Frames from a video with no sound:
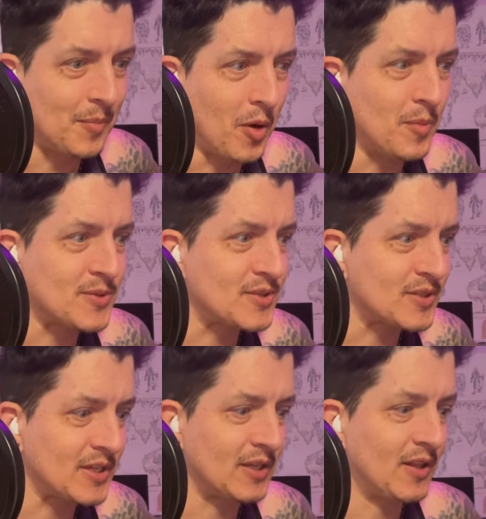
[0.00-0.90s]
almost
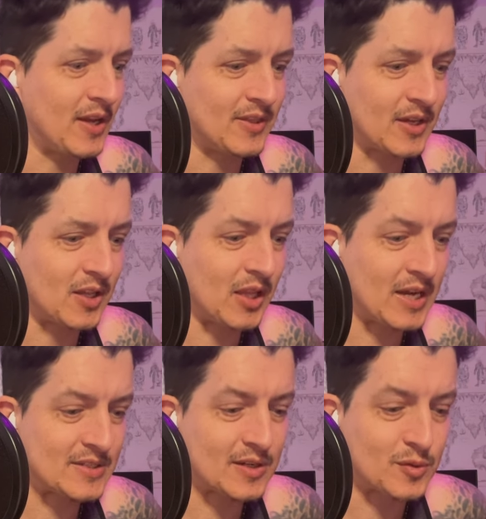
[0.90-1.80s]
looking like the
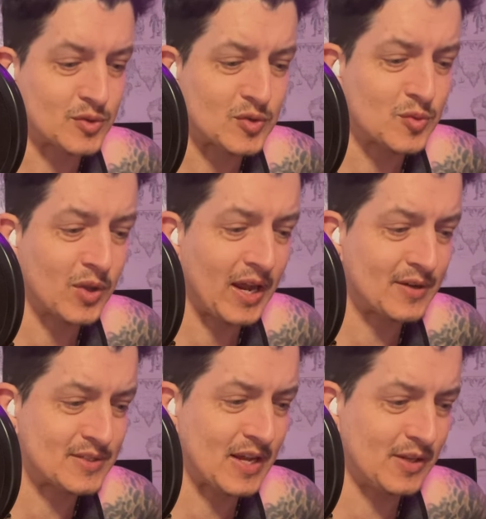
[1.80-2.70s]
classical
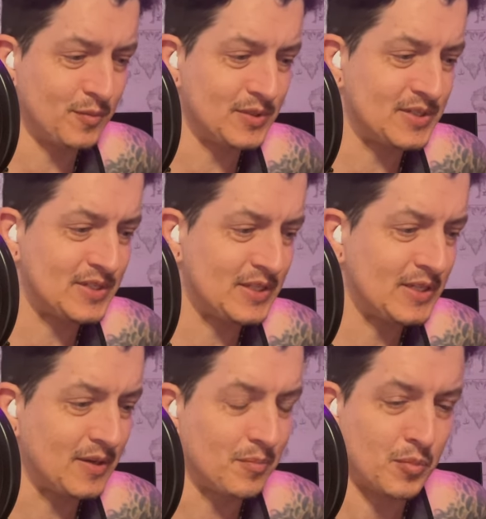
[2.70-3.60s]
schoolhouse that you would see
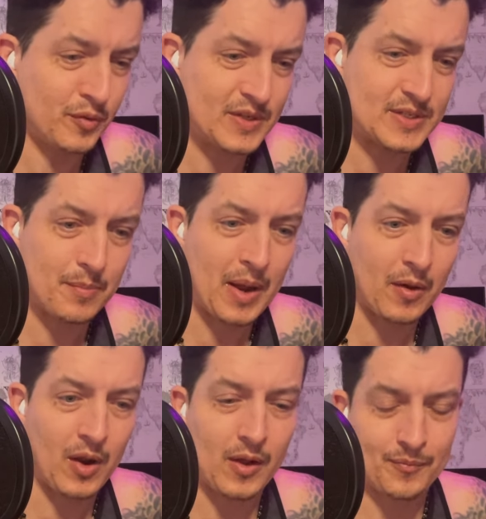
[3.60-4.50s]
in movies
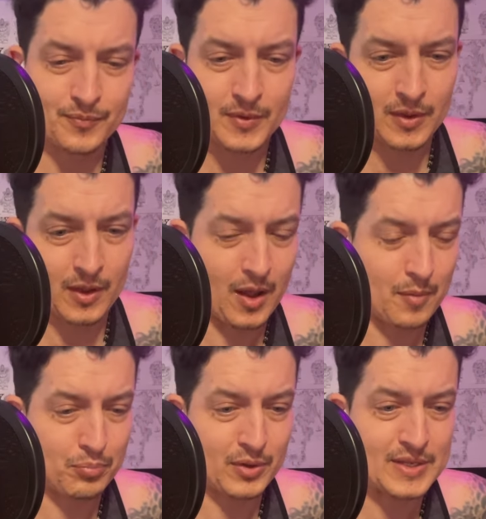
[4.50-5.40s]
about a
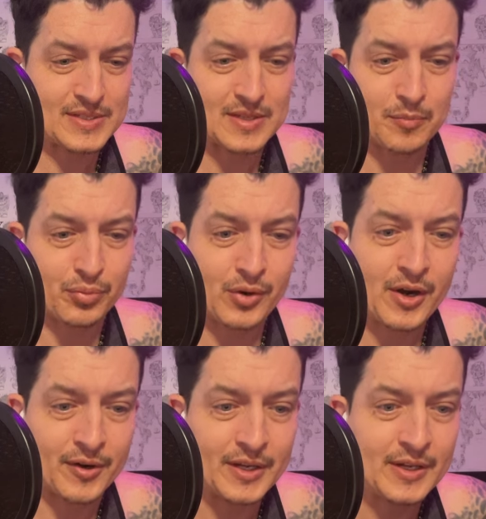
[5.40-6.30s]
place in the
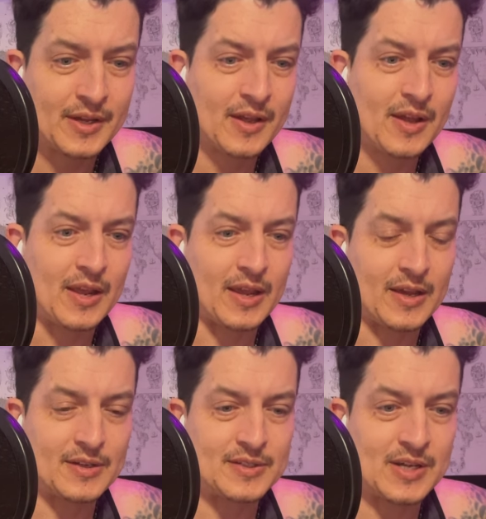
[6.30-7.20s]
prairie.
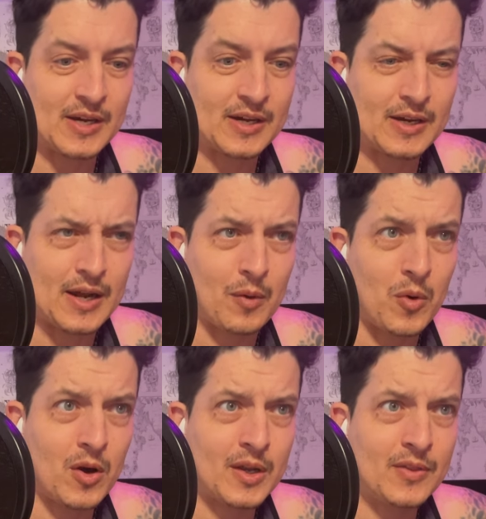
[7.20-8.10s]
And I
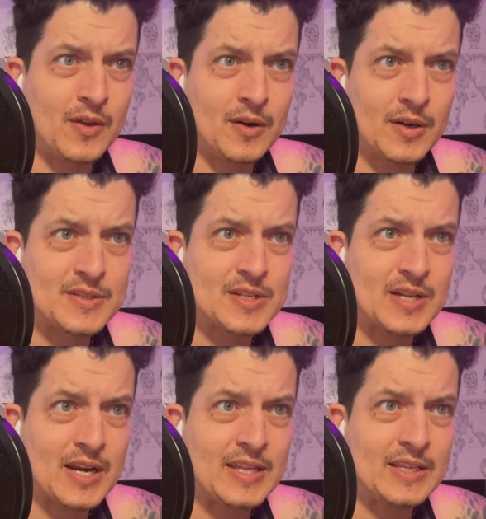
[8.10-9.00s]
walk in there and it's a
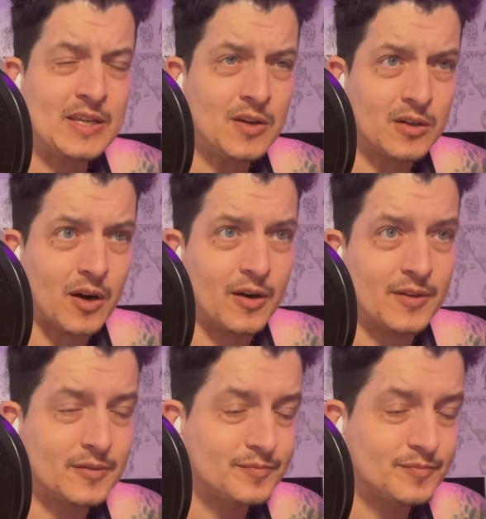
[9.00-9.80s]
tiny kindergarten.